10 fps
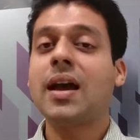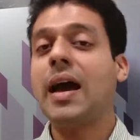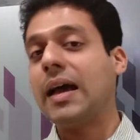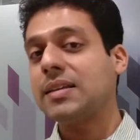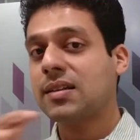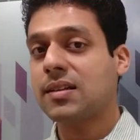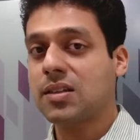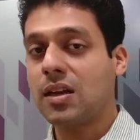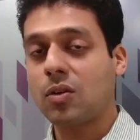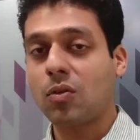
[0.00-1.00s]
as a
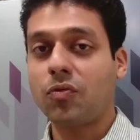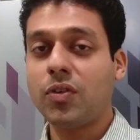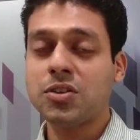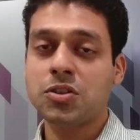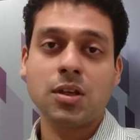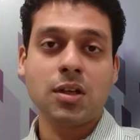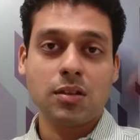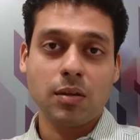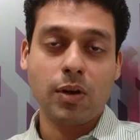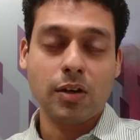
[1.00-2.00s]
result of which the
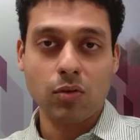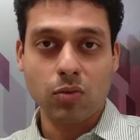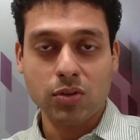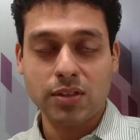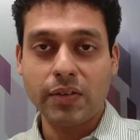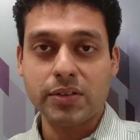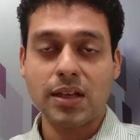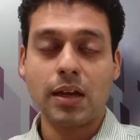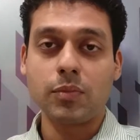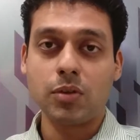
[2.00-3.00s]
blood glucose levels
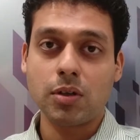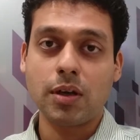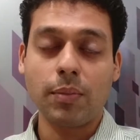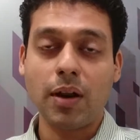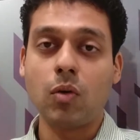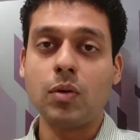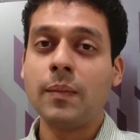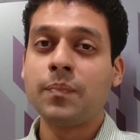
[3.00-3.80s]
come down.